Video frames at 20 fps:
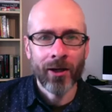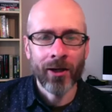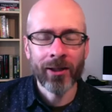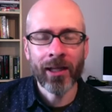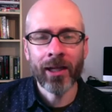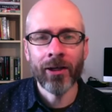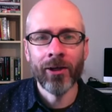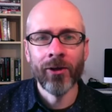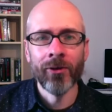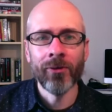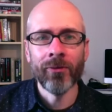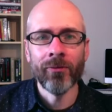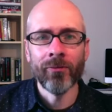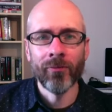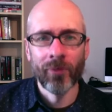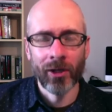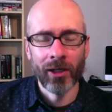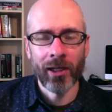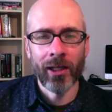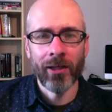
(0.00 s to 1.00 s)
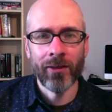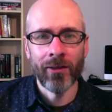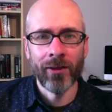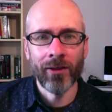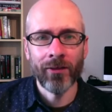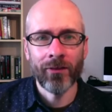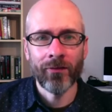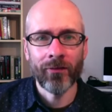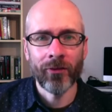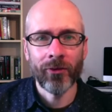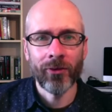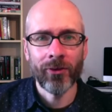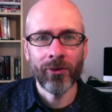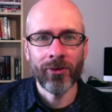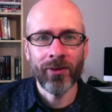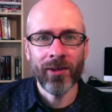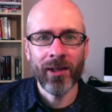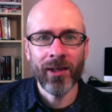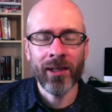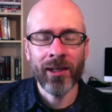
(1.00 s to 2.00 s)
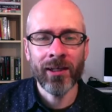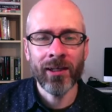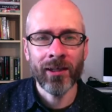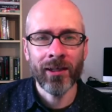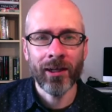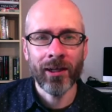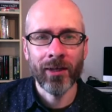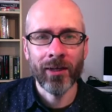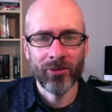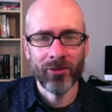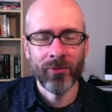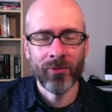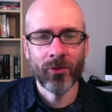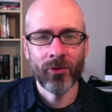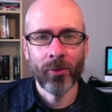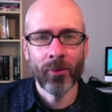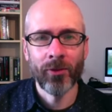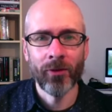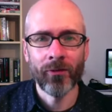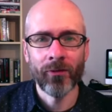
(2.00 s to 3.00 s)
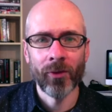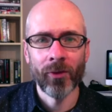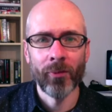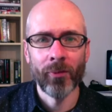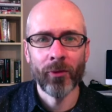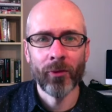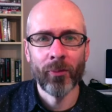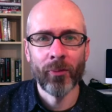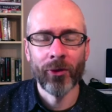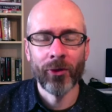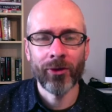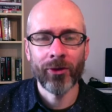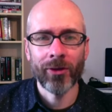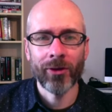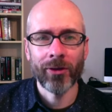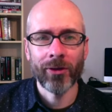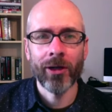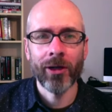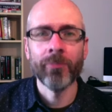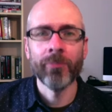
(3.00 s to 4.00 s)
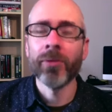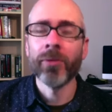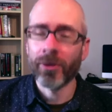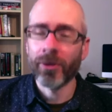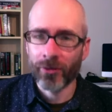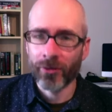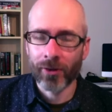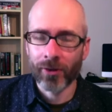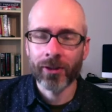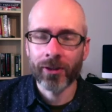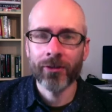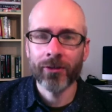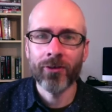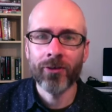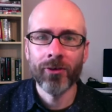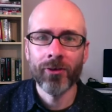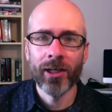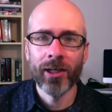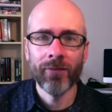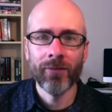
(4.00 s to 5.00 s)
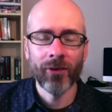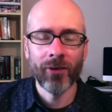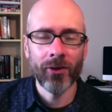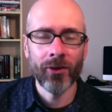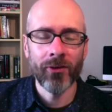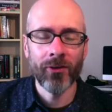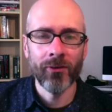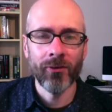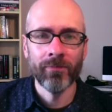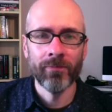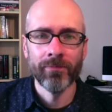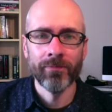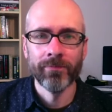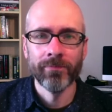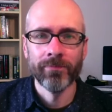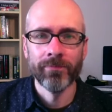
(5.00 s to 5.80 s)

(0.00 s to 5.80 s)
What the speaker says: On that note, we're going to end things for today. I'm James Corbett of CorbettReport.com, talking to you again very soon.